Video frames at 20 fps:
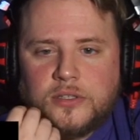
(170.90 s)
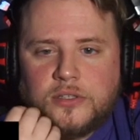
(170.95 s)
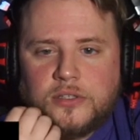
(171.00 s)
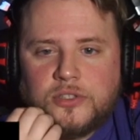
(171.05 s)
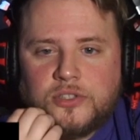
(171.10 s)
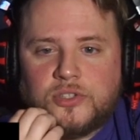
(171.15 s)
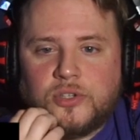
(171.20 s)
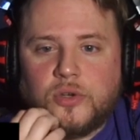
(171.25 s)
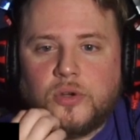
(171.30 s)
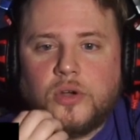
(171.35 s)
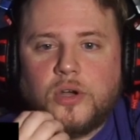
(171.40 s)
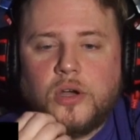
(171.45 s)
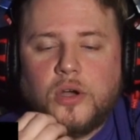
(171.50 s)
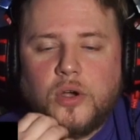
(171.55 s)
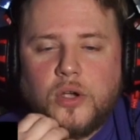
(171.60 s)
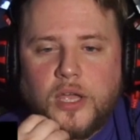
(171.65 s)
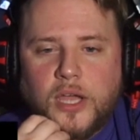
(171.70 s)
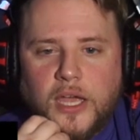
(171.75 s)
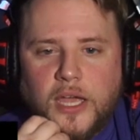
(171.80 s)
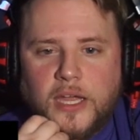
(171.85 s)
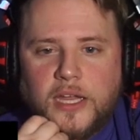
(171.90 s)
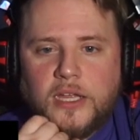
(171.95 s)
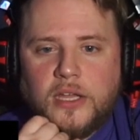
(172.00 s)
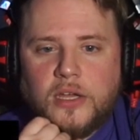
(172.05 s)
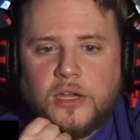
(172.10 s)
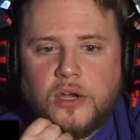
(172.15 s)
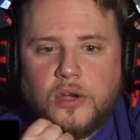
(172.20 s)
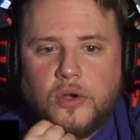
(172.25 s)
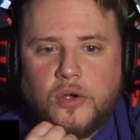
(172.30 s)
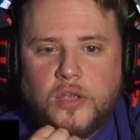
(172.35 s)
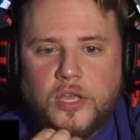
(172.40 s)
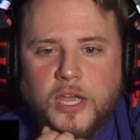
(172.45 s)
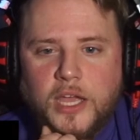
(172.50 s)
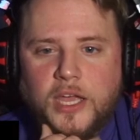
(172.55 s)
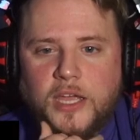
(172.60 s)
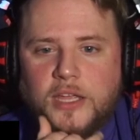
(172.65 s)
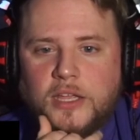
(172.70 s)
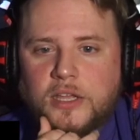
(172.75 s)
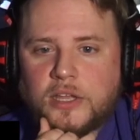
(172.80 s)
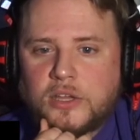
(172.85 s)
So, okay.
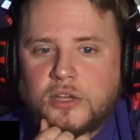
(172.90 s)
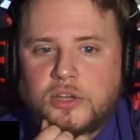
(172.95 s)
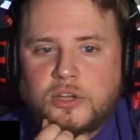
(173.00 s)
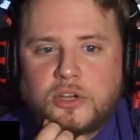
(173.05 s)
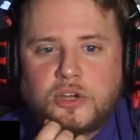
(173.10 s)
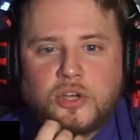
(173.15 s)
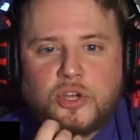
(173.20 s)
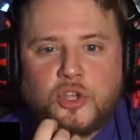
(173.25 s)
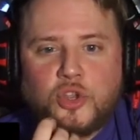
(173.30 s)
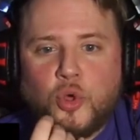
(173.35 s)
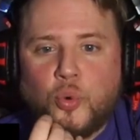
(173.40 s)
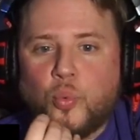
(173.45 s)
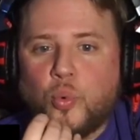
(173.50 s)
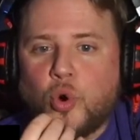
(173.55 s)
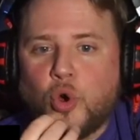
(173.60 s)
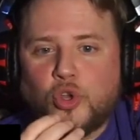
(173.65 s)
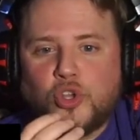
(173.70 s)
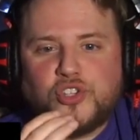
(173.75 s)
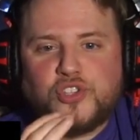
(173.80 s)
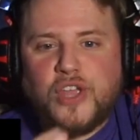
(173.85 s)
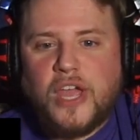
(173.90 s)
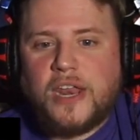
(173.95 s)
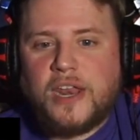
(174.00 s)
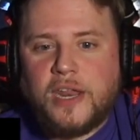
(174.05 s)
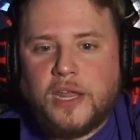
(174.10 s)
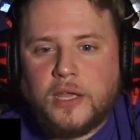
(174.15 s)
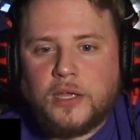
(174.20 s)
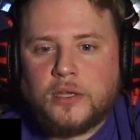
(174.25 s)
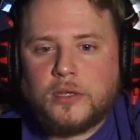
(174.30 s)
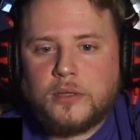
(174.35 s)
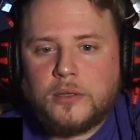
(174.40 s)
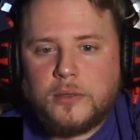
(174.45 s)
The world is ending.